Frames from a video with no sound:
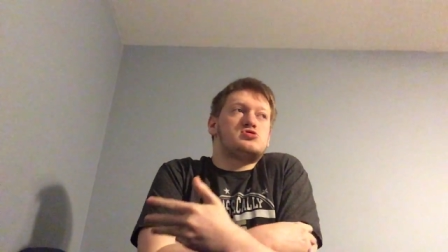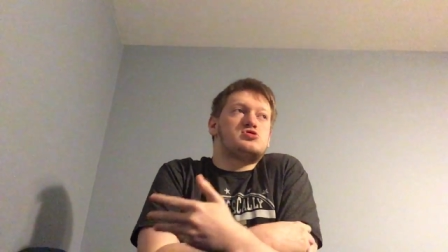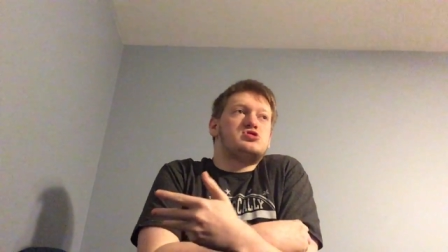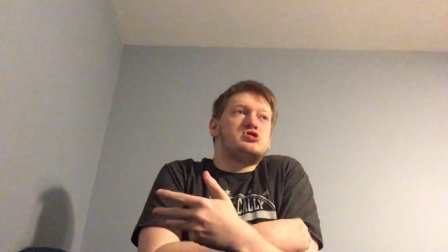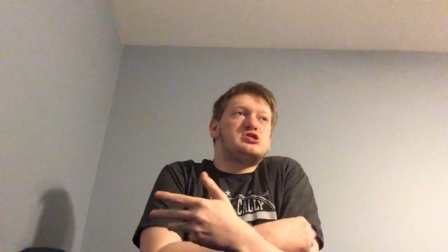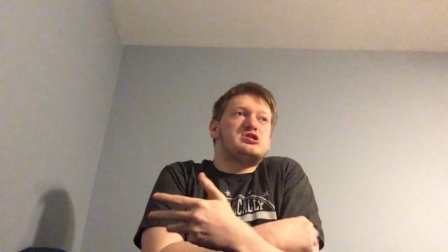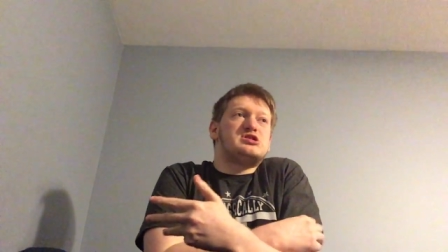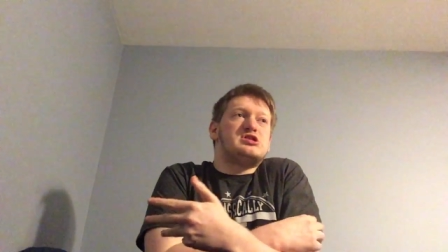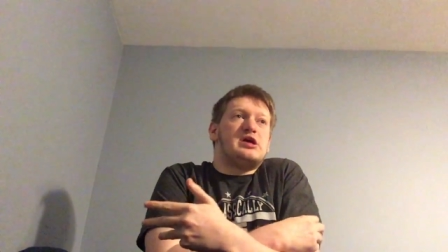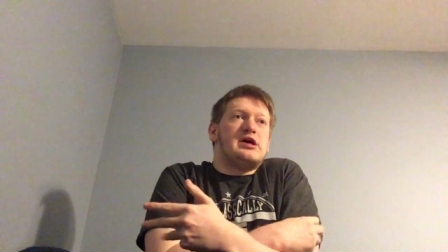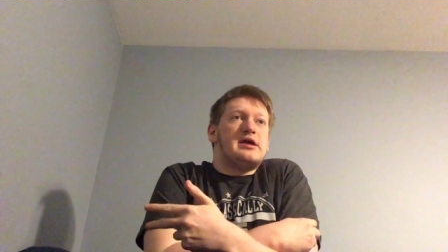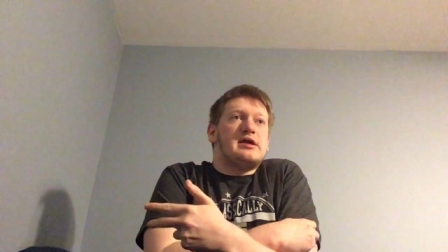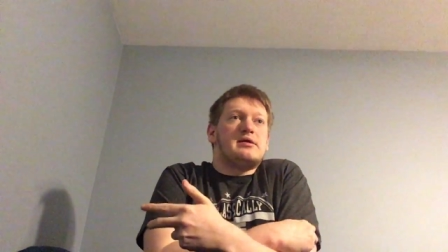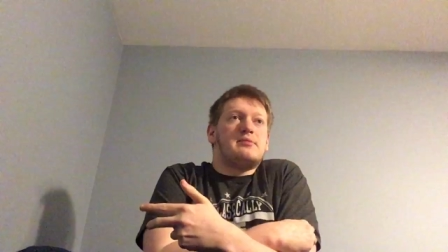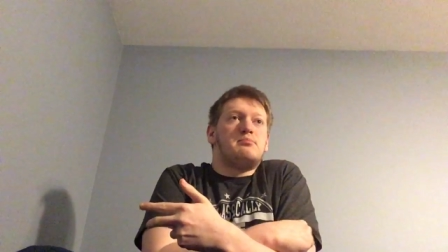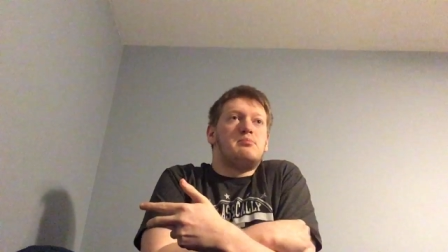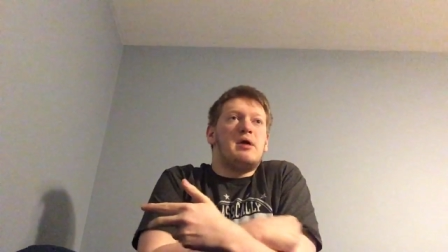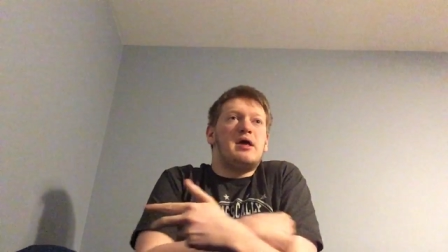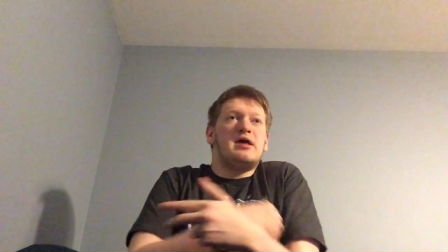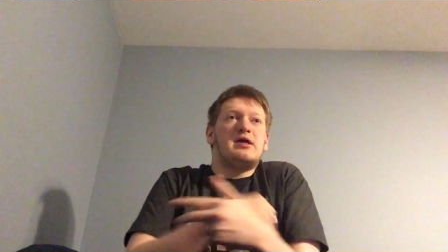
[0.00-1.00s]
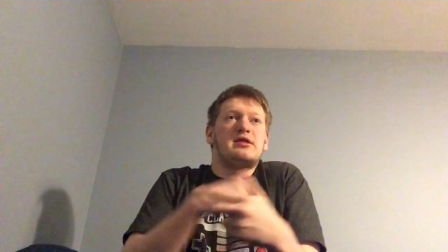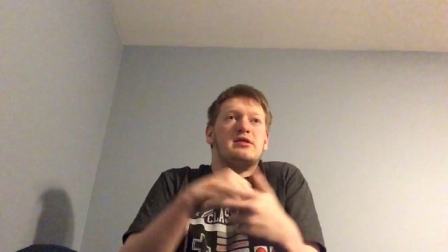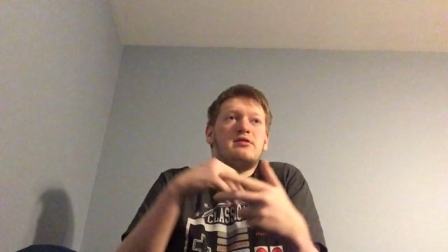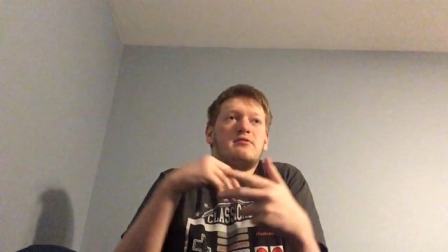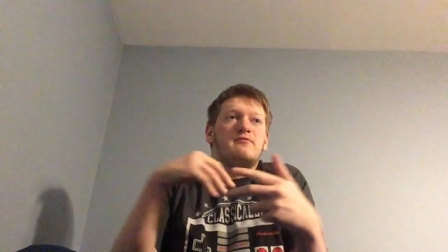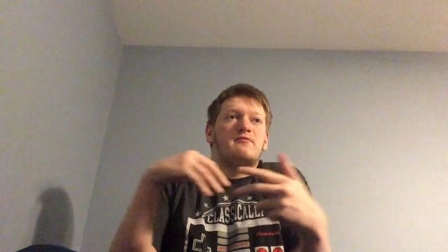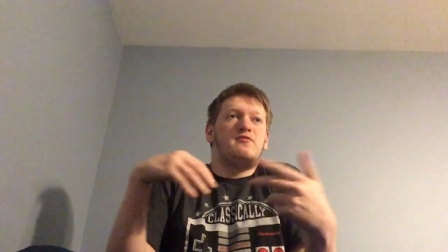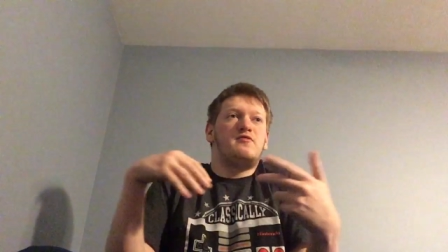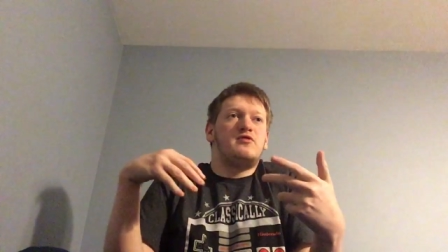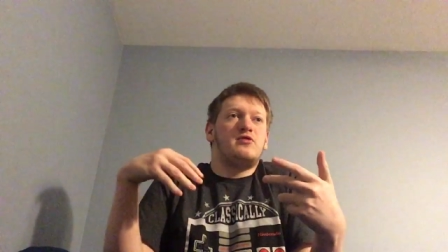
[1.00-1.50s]
just like make
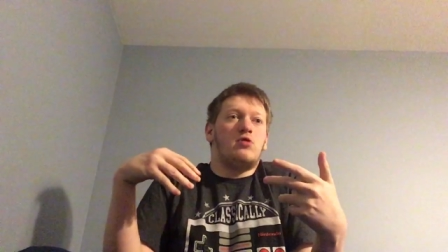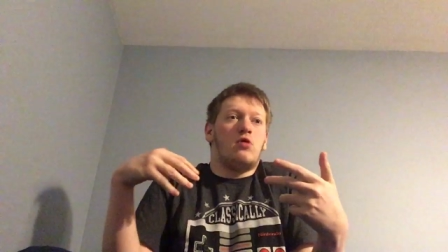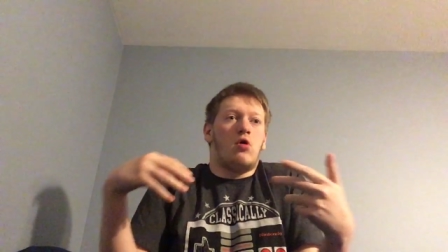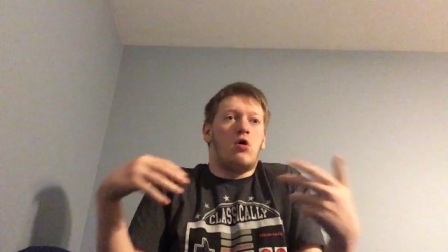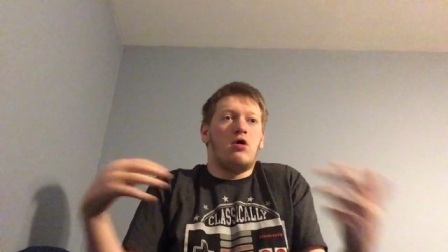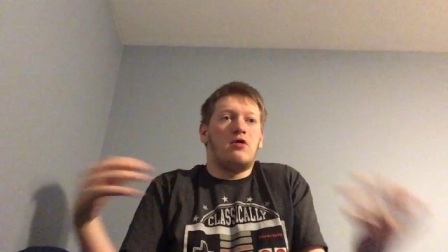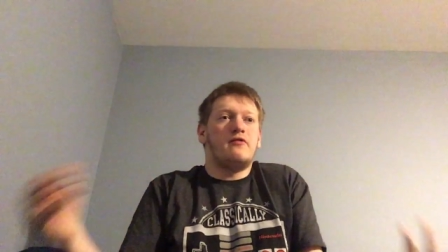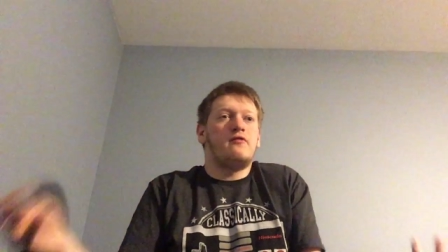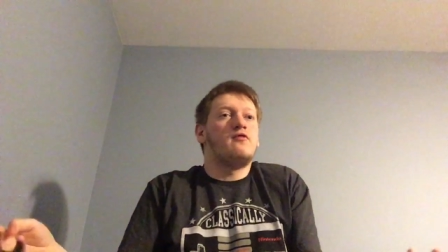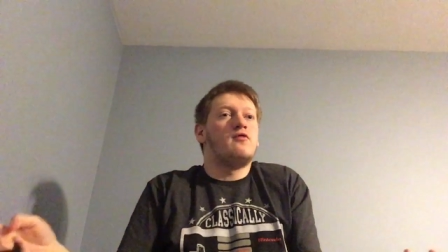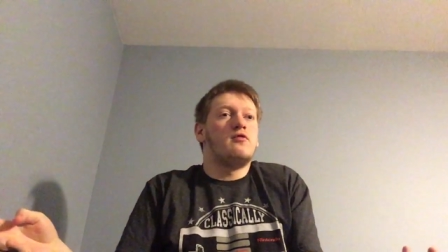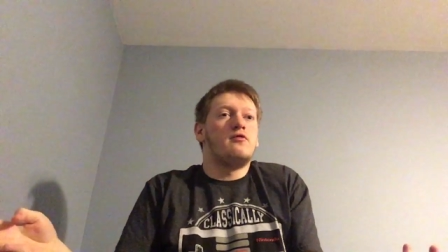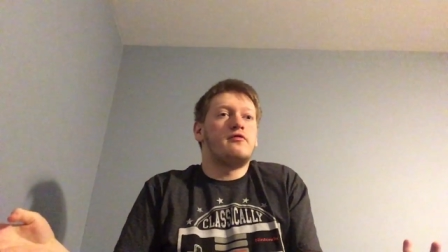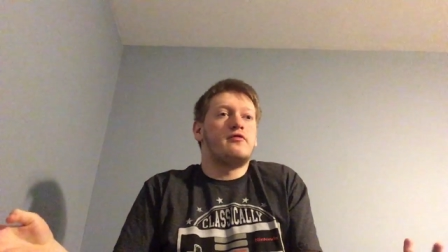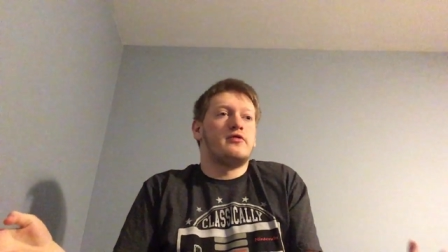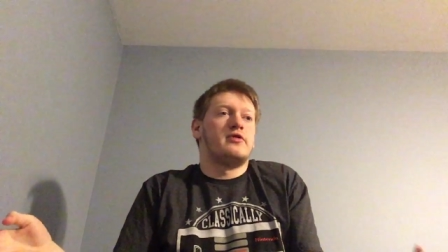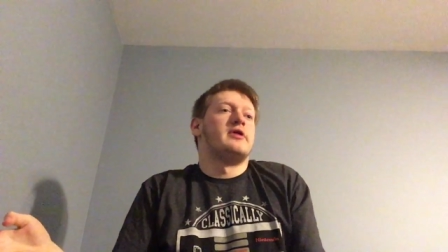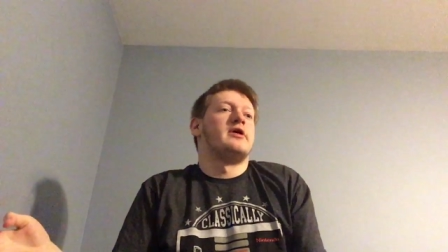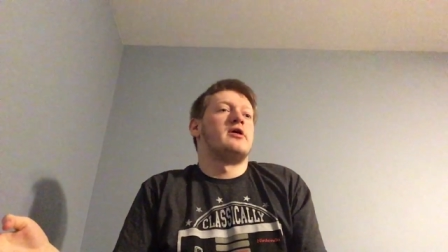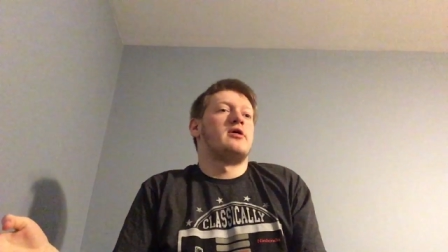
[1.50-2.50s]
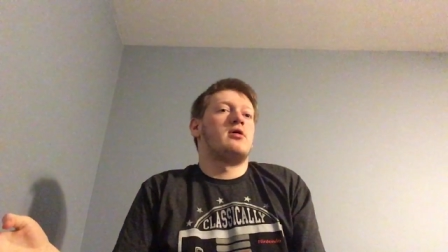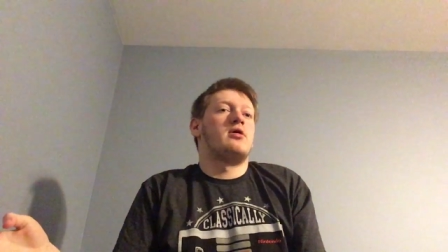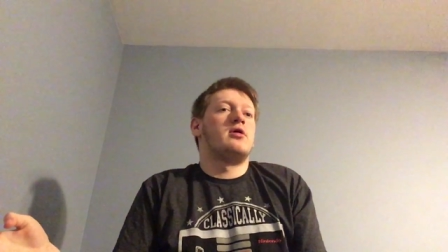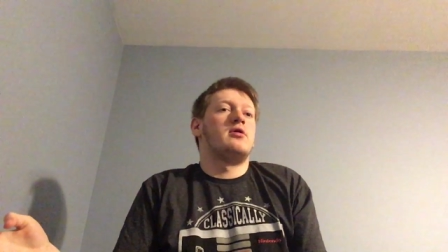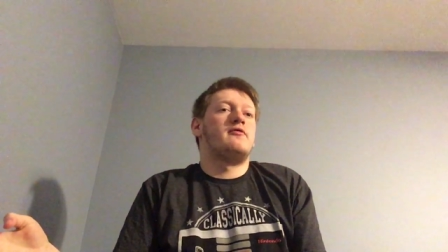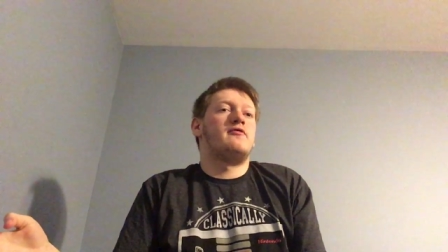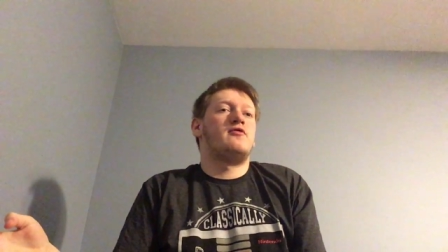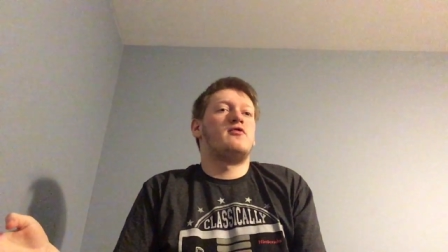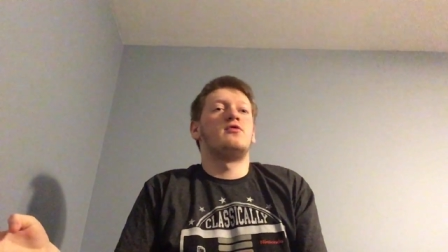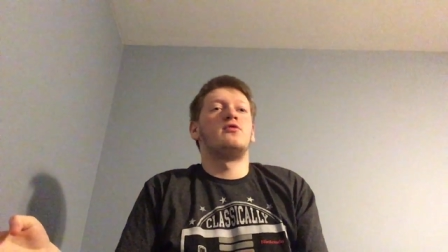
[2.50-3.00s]
them feel awful for
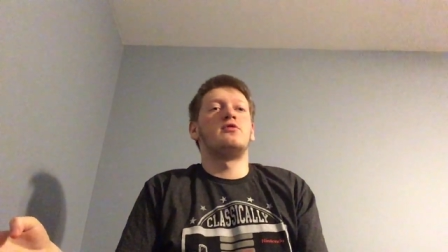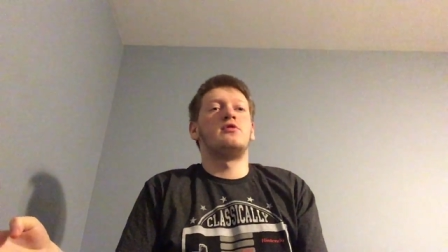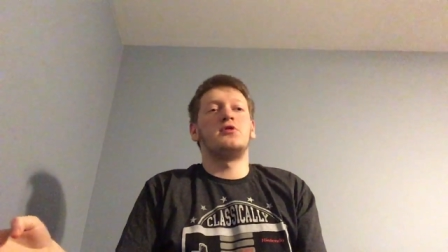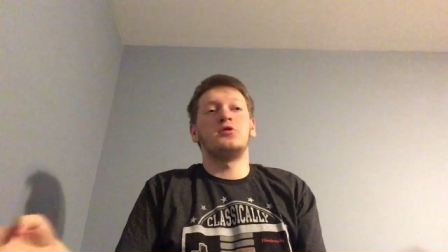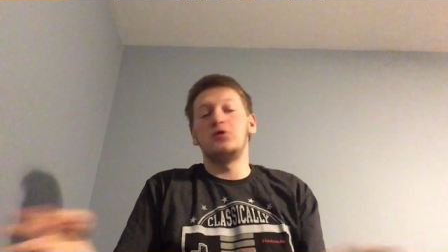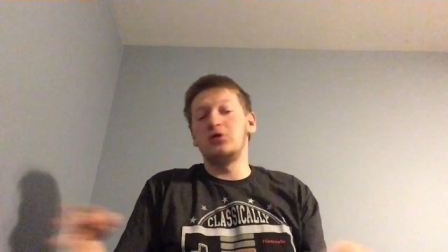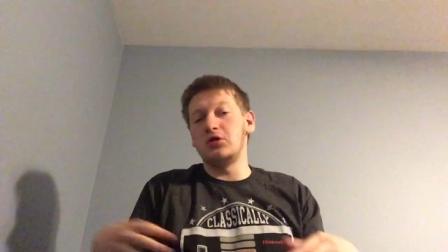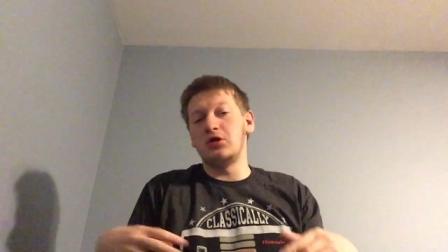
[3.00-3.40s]
their for